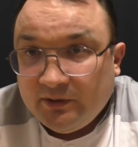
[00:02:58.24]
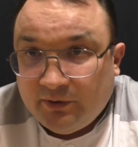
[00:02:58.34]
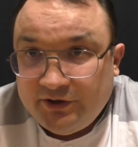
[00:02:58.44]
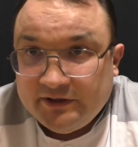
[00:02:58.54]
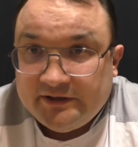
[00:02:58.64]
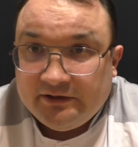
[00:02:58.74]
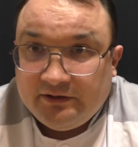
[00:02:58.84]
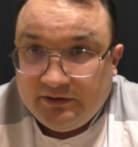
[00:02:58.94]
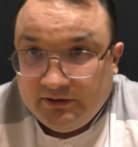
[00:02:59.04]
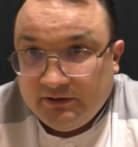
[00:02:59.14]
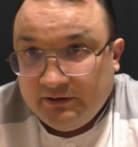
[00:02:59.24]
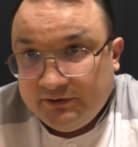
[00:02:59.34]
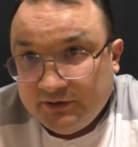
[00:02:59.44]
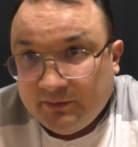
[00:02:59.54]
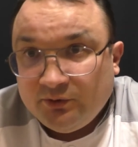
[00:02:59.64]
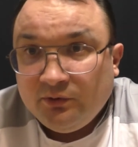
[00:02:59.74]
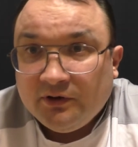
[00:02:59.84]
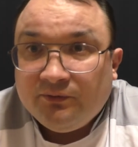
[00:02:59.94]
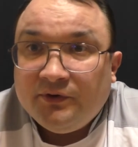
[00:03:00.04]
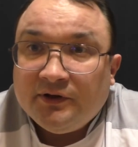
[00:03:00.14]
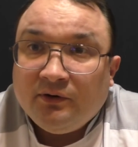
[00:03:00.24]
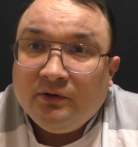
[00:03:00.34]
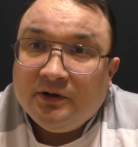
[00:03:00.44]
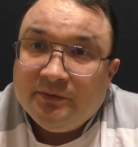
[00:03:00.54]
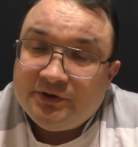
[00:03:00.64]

We have experienced specialists who do